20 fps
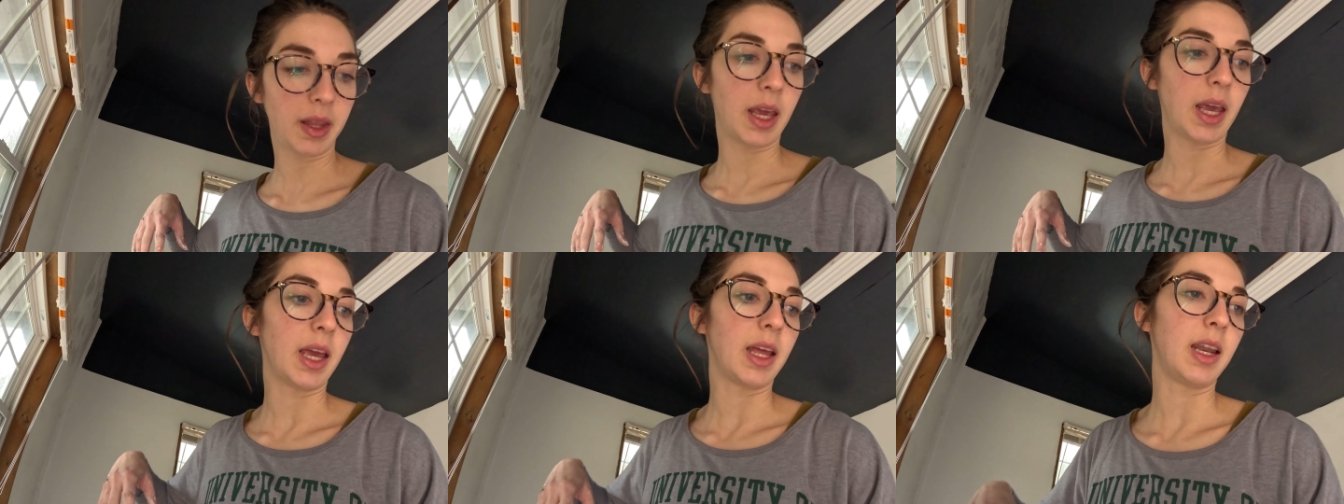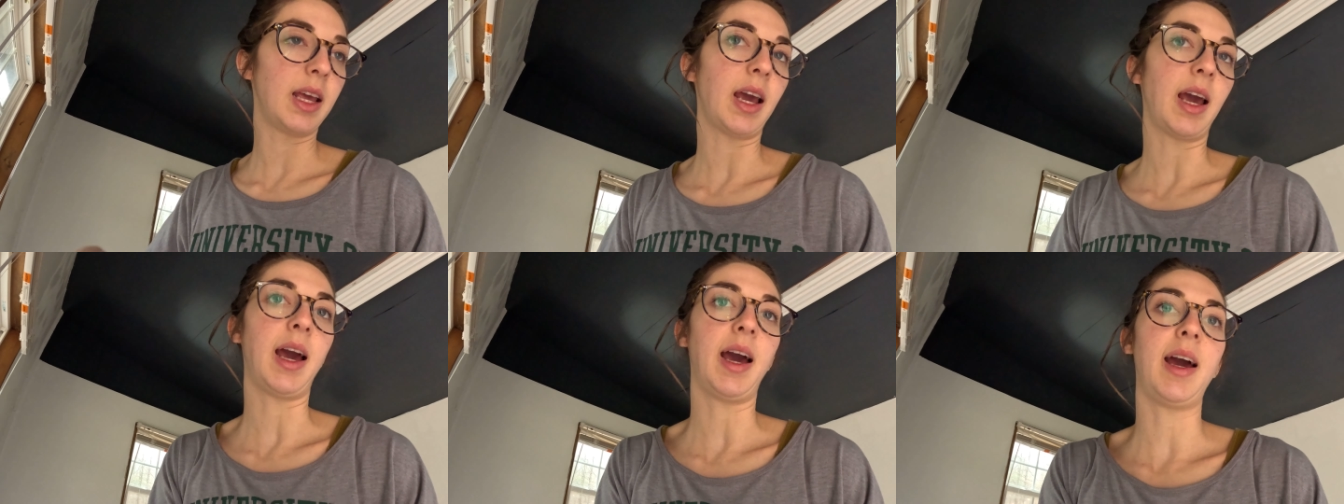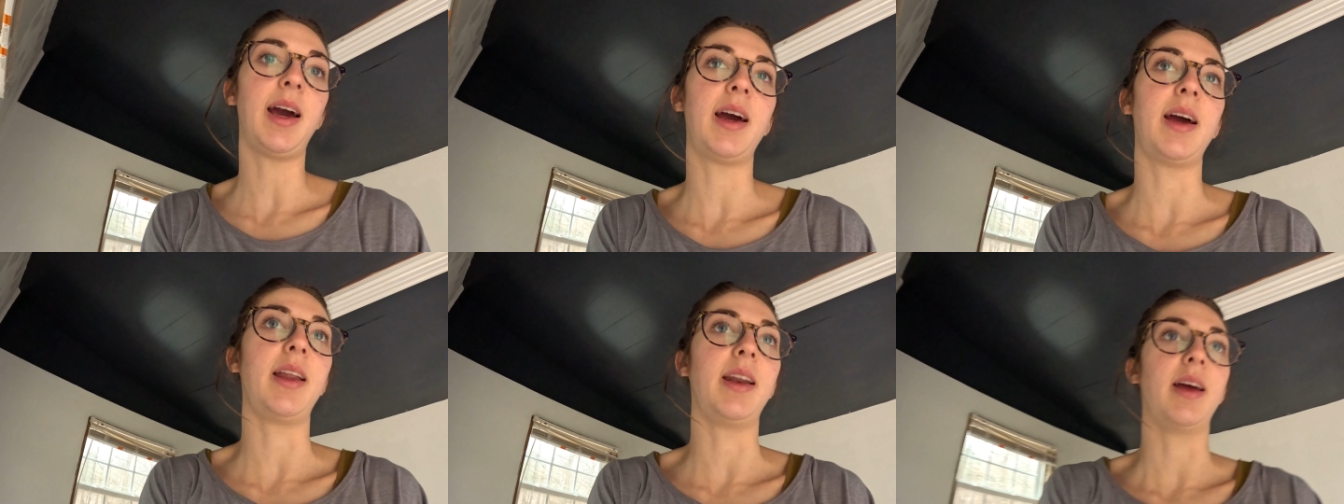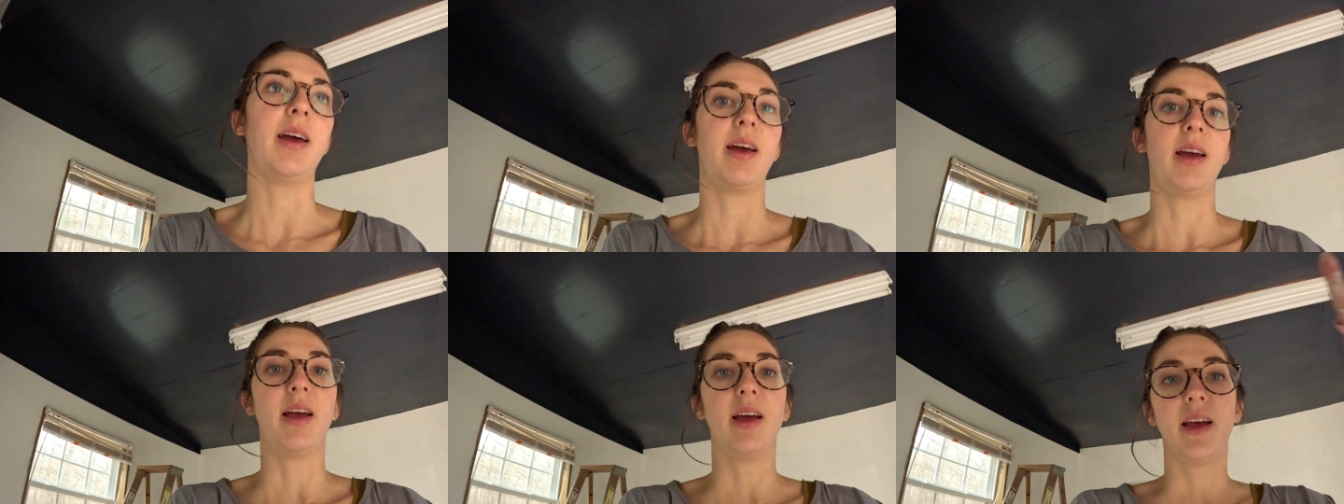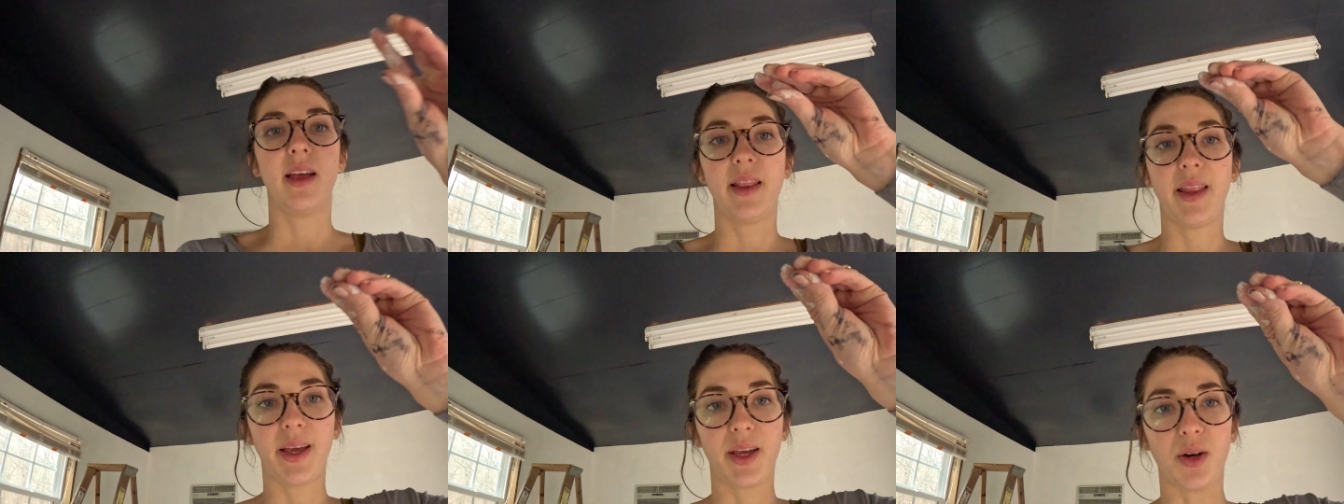and it had
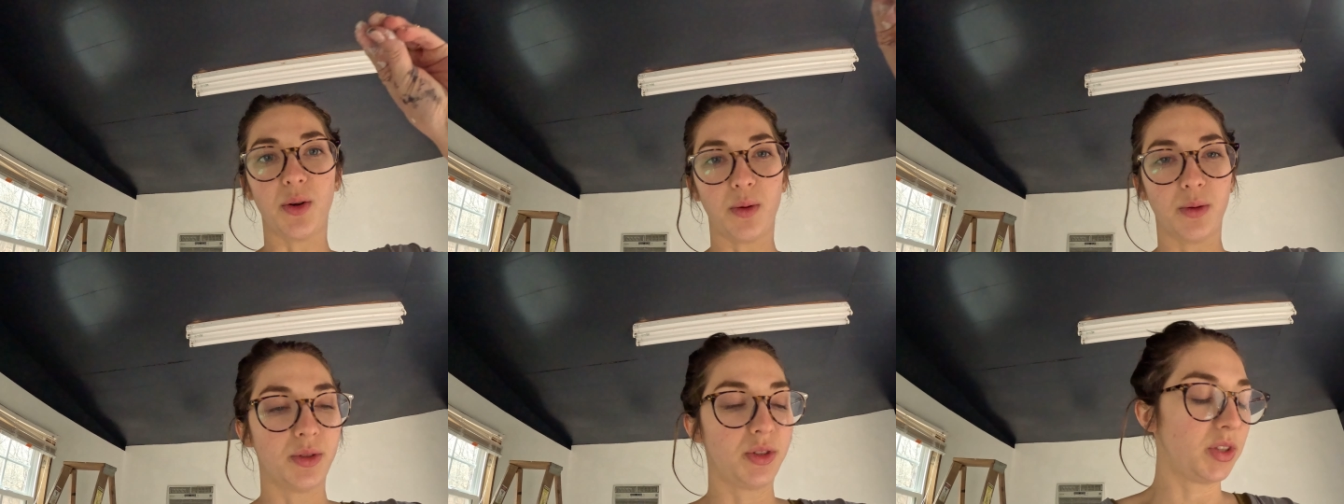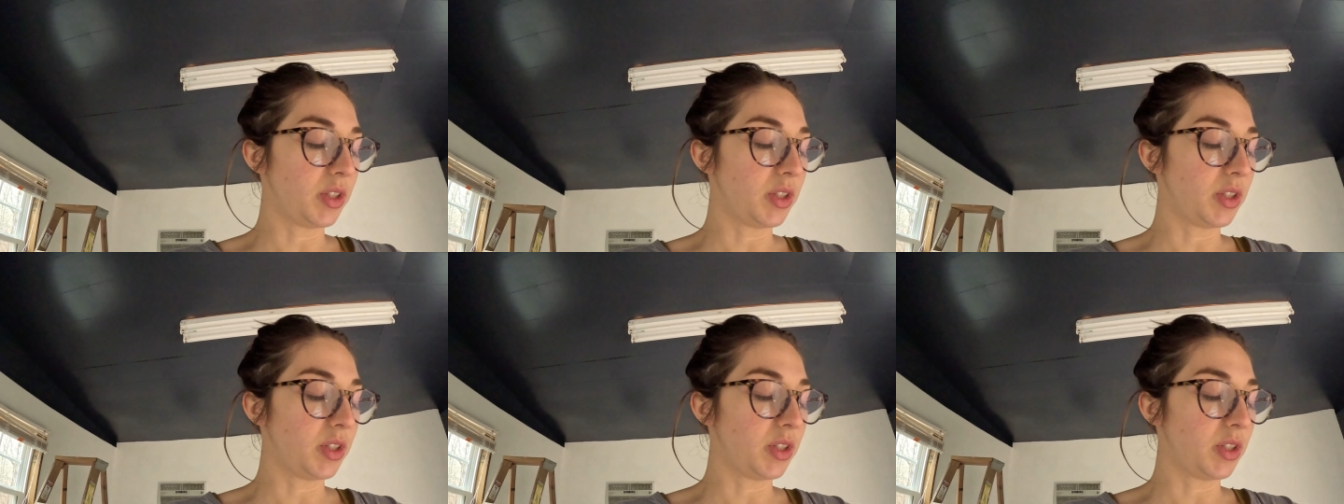like an old